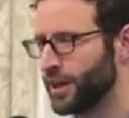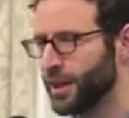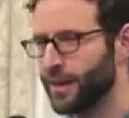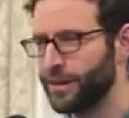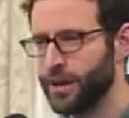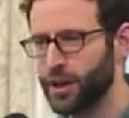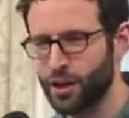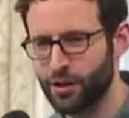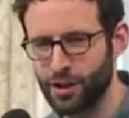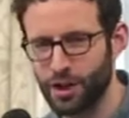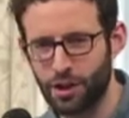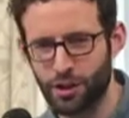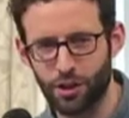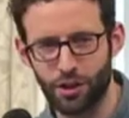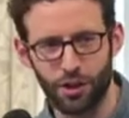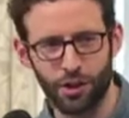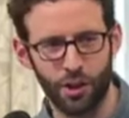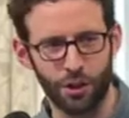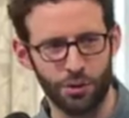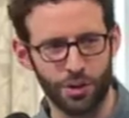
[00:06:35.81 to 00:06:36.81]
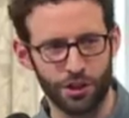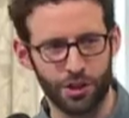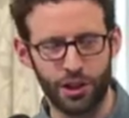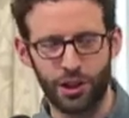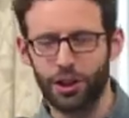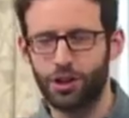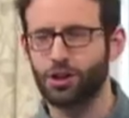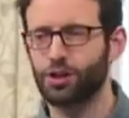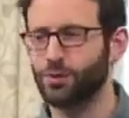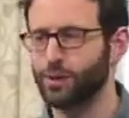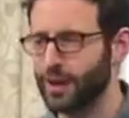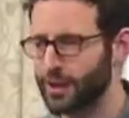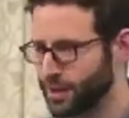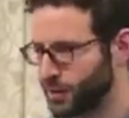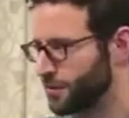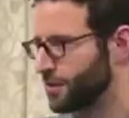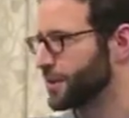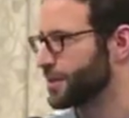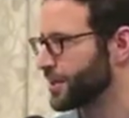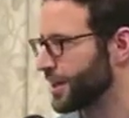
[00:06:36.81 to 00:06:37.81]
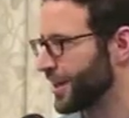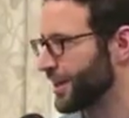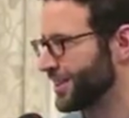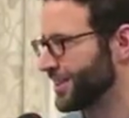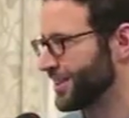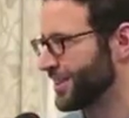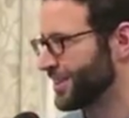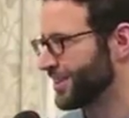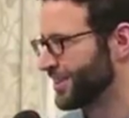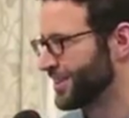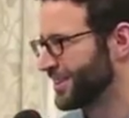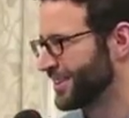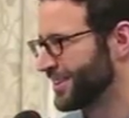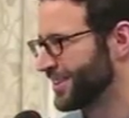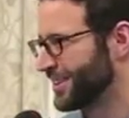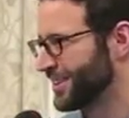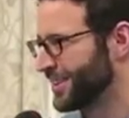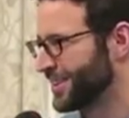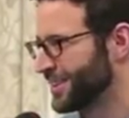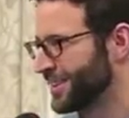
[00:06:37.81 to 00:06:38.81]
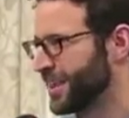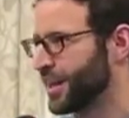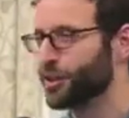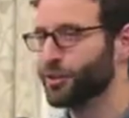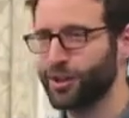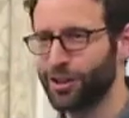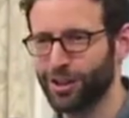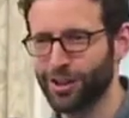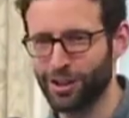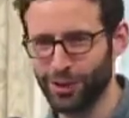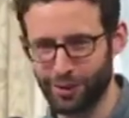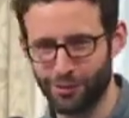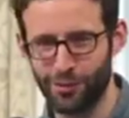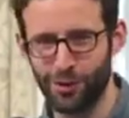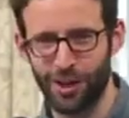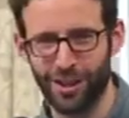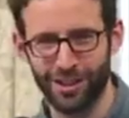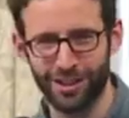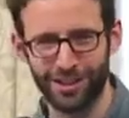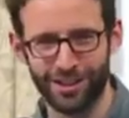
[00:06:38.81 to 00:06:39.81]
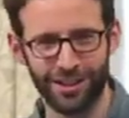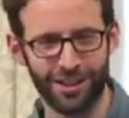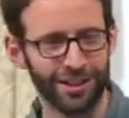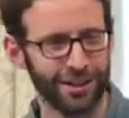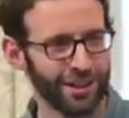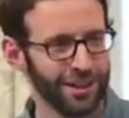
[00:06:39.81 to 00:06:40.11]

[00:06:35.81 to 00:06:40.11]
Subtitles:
and they are then going to go and teach the rest of society how to live well.